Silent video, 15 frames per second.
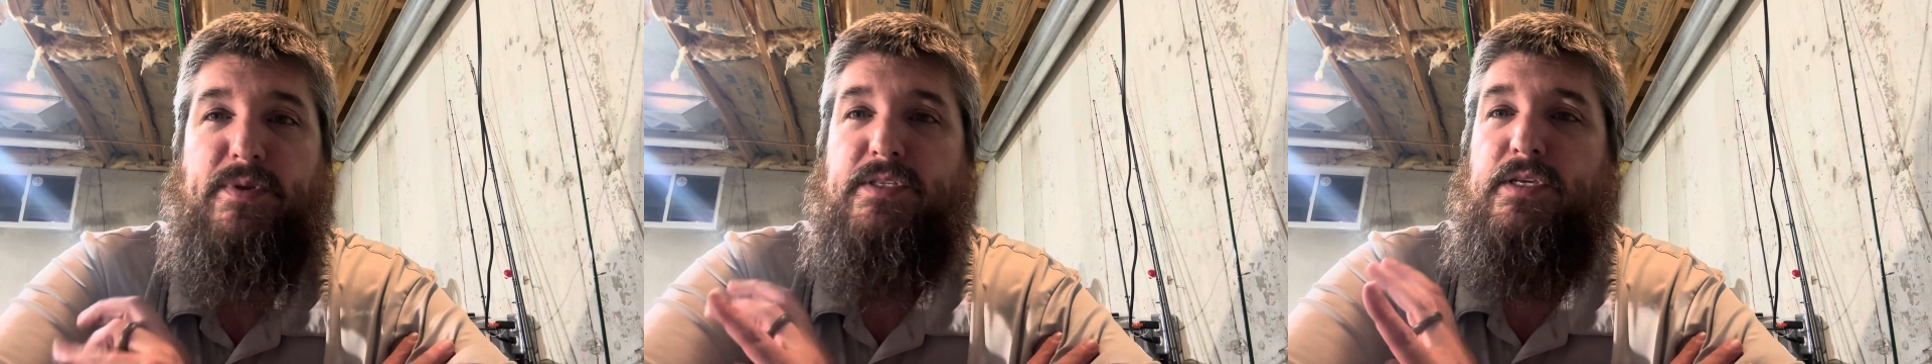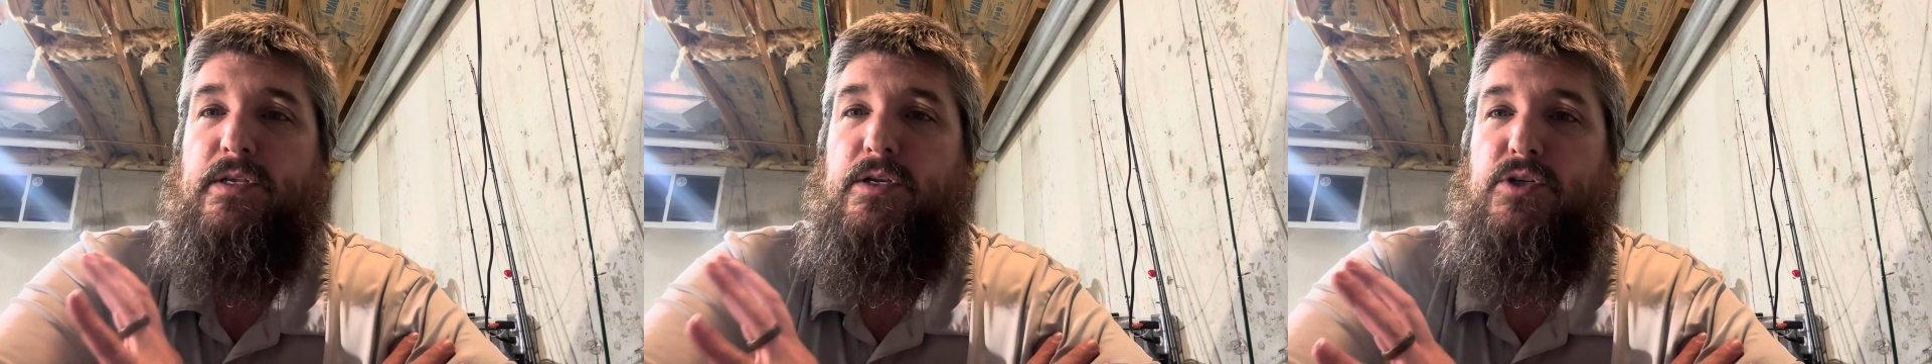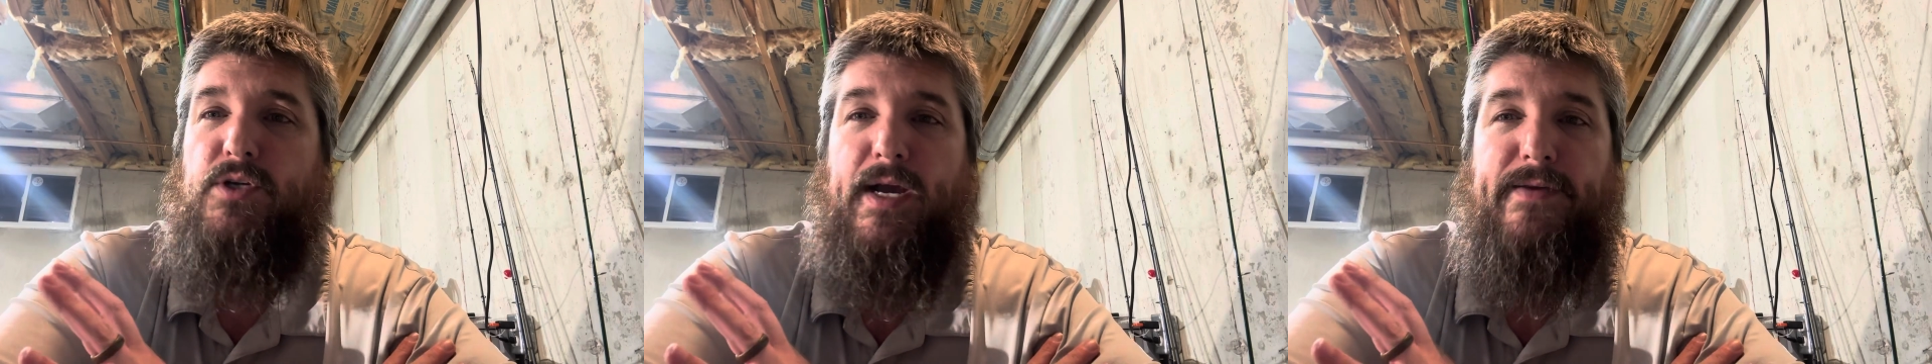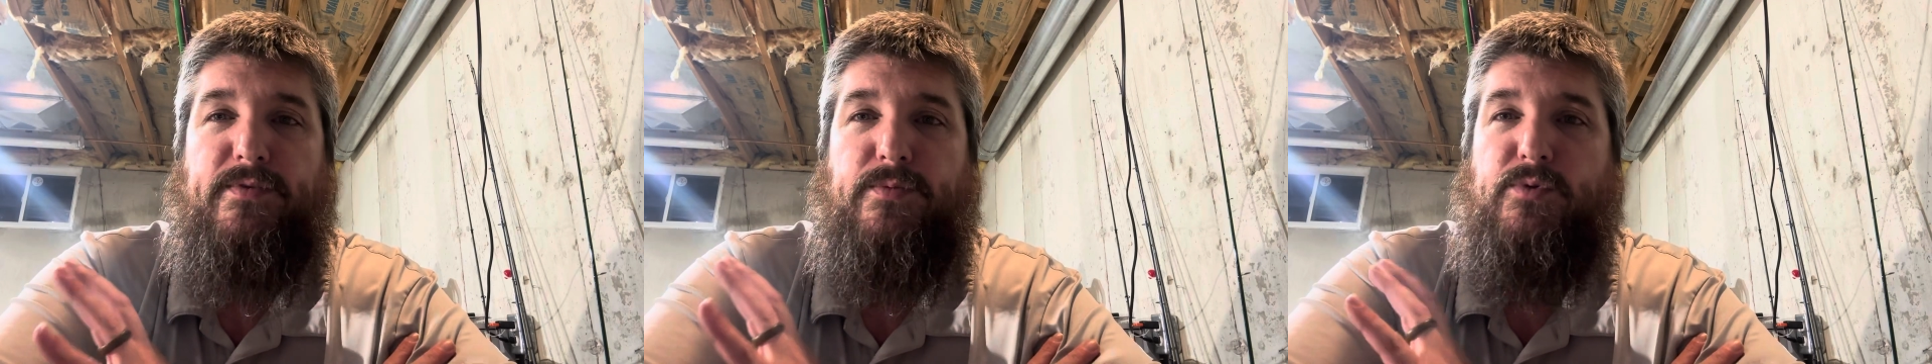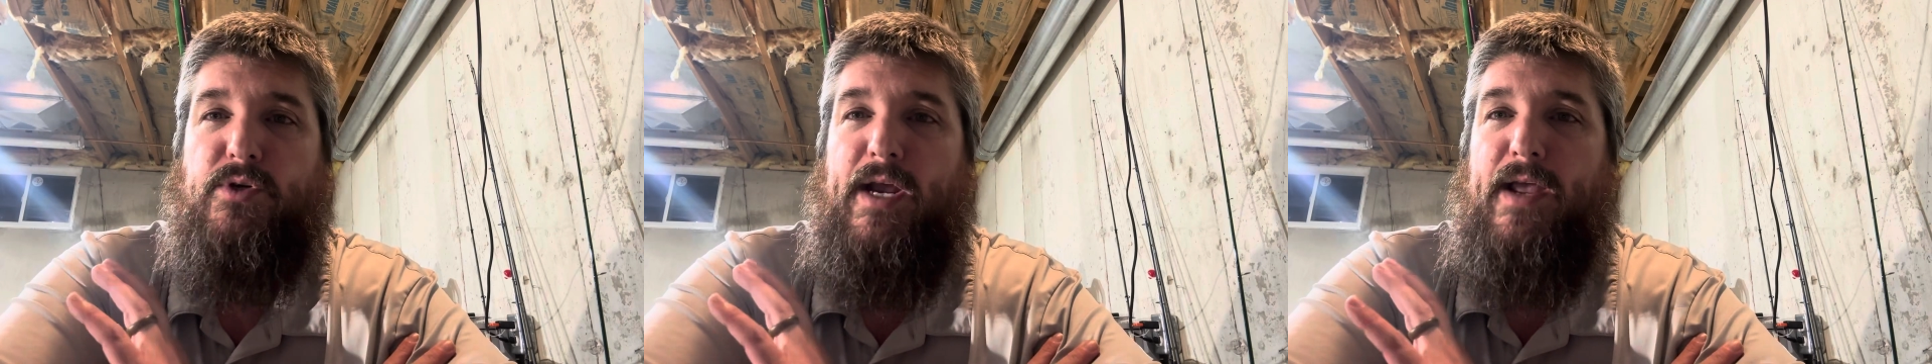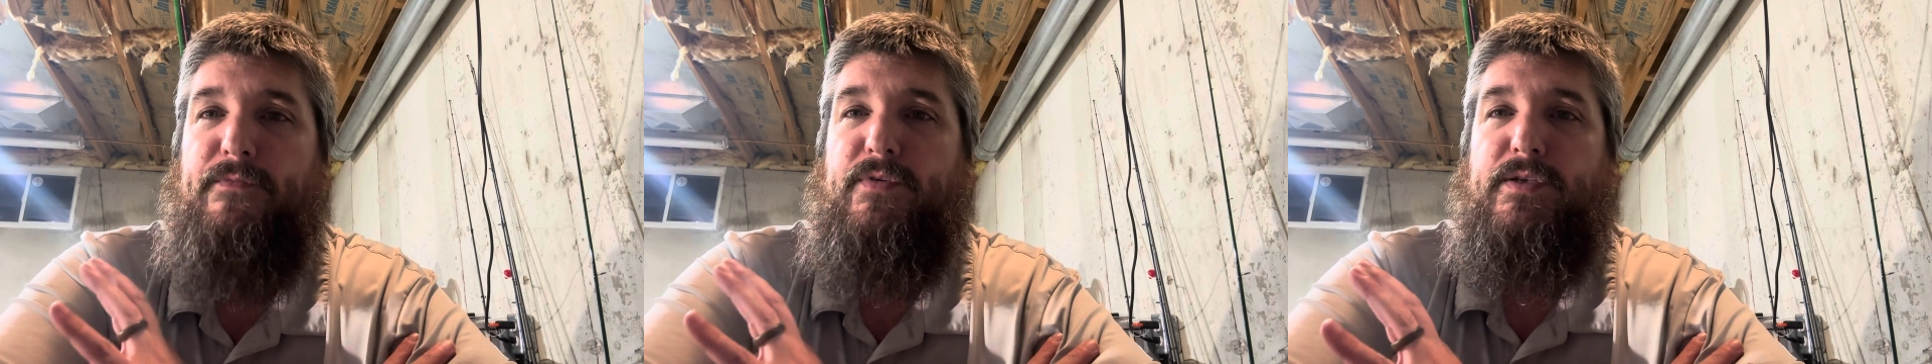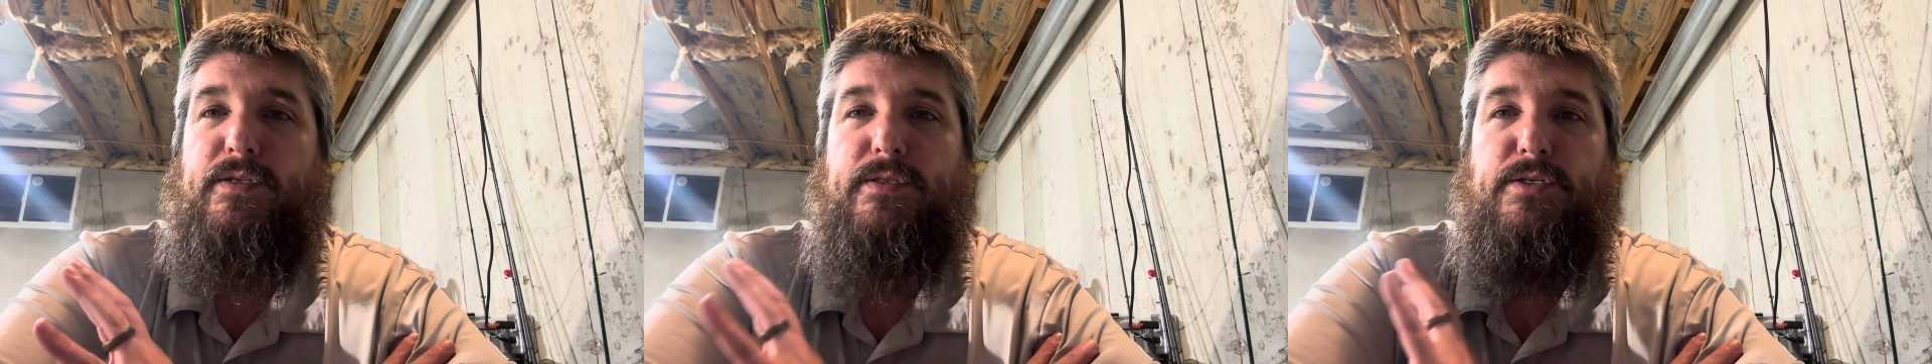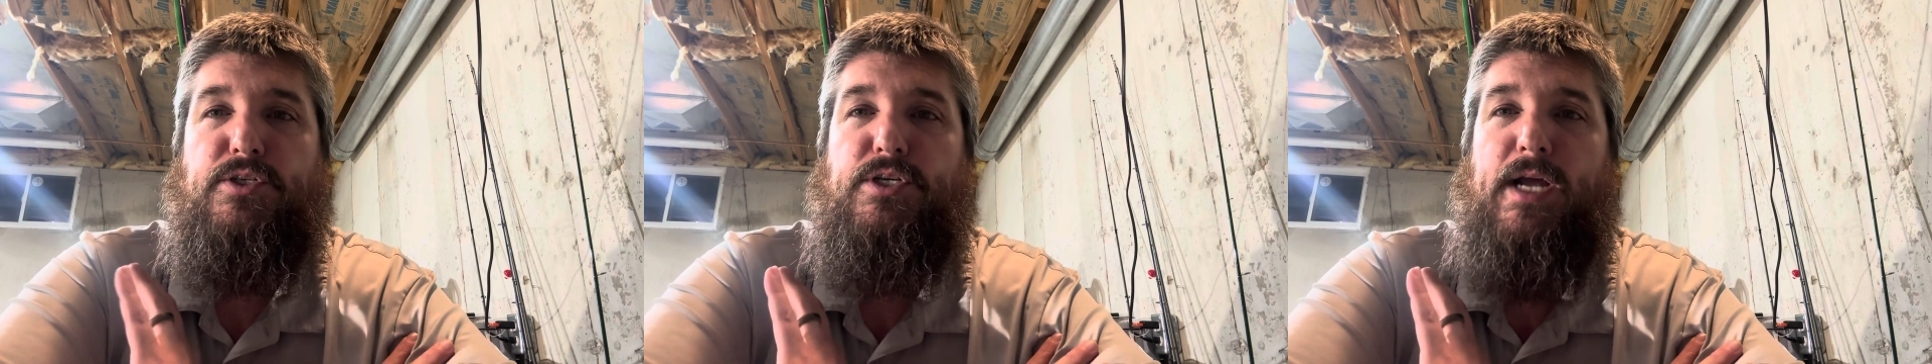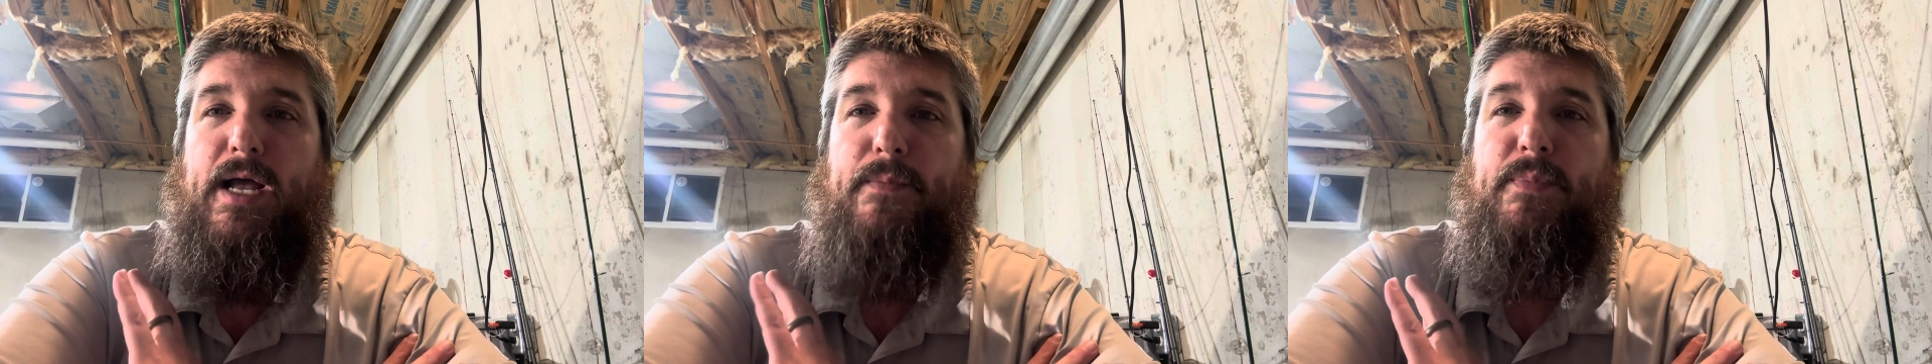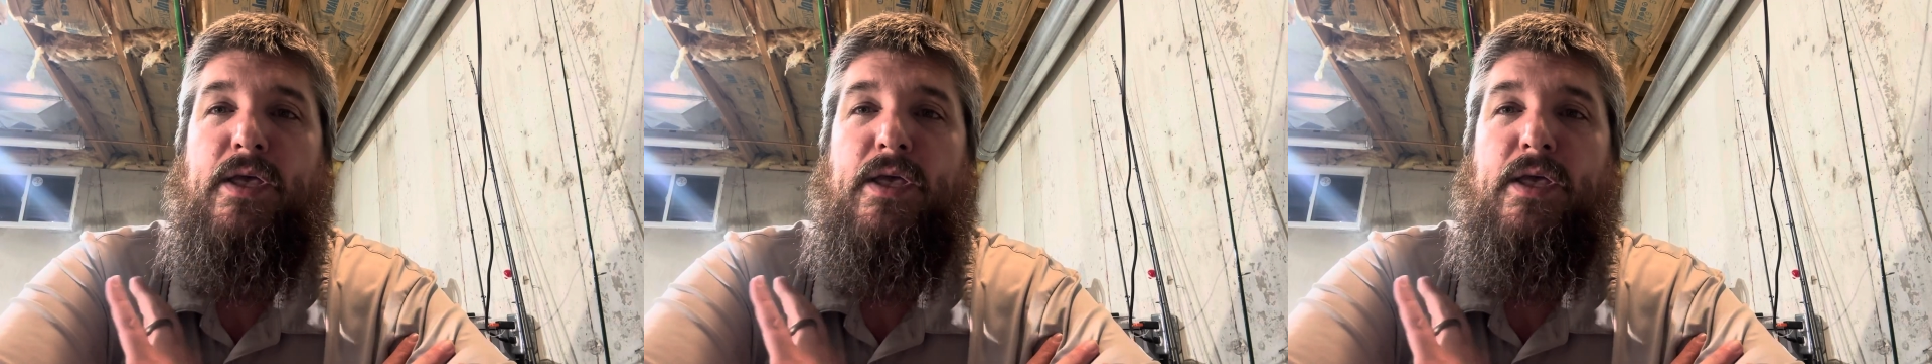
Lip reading: it's going to drive some traffic to the shop,